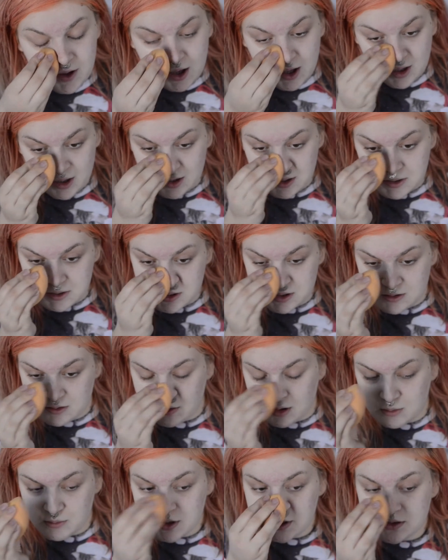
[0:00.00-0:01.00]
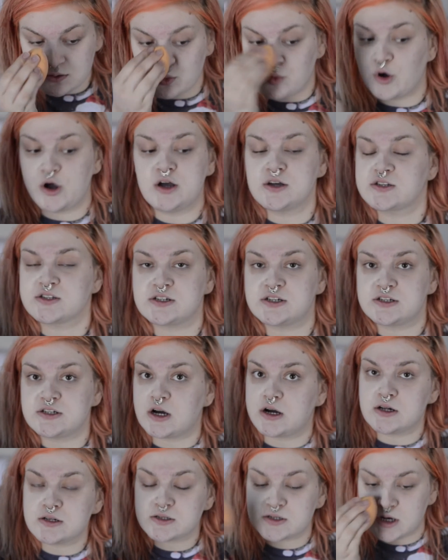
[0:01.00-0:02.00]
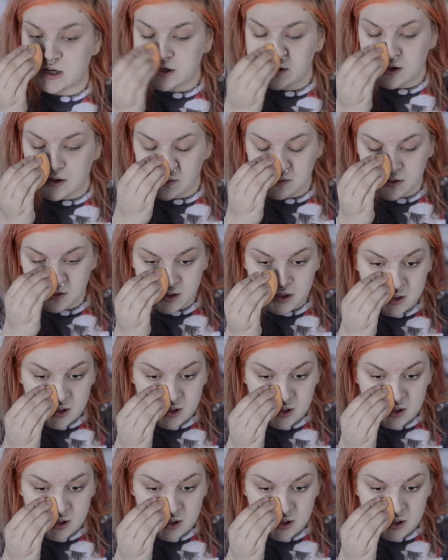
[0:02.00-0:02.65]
and you know, I'm like the worst adult, I know.